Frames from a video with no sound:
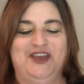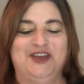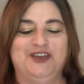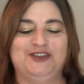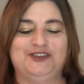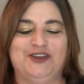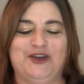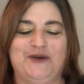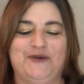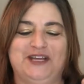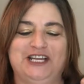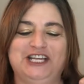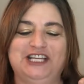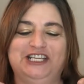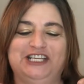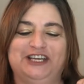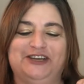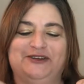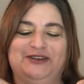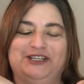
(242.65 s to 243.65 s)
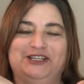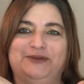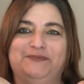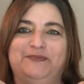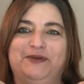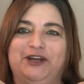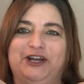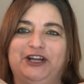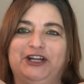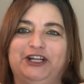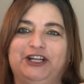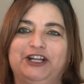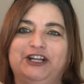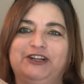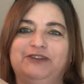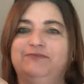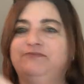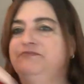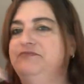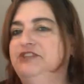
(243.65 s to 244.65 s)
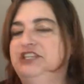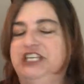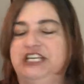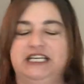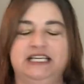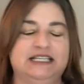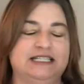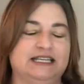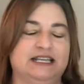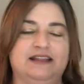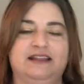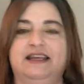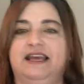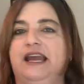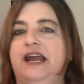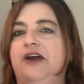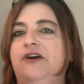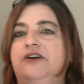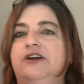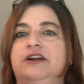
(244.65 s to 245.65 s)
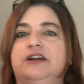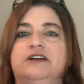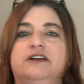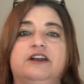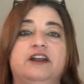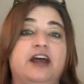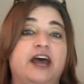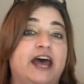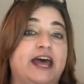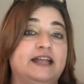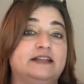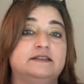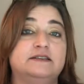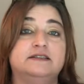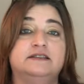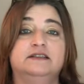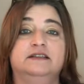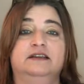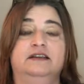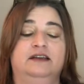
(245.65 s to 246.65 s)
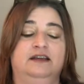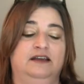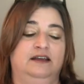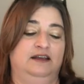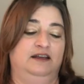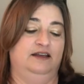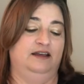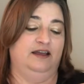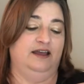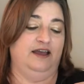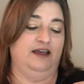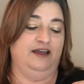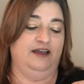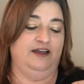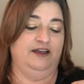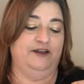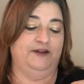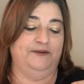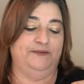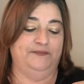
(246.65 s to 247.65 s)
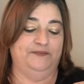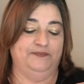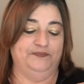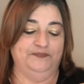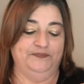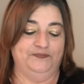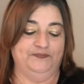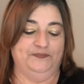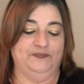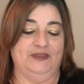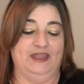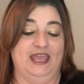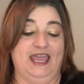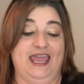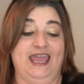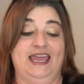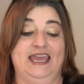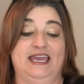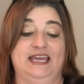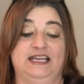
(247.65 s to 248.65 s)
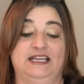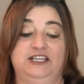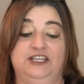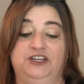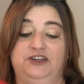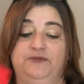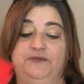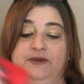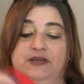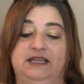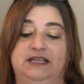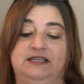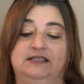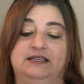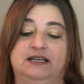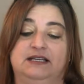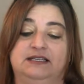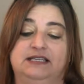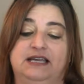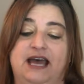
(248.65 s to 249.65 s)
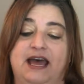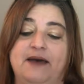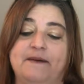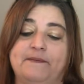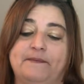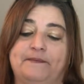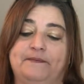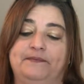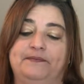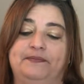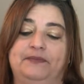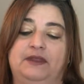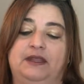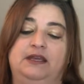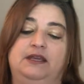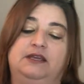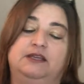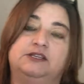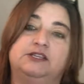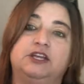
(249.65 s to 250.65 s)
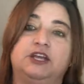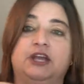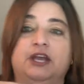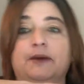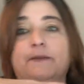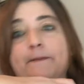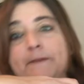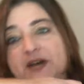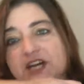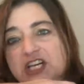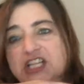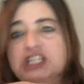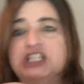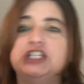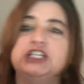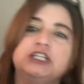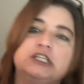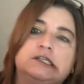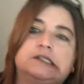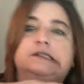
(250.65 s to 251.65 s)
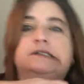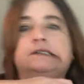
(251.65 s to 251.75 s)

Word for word: So what you do is you put your little cheese in there or your nuts um, and you put this on top so you can push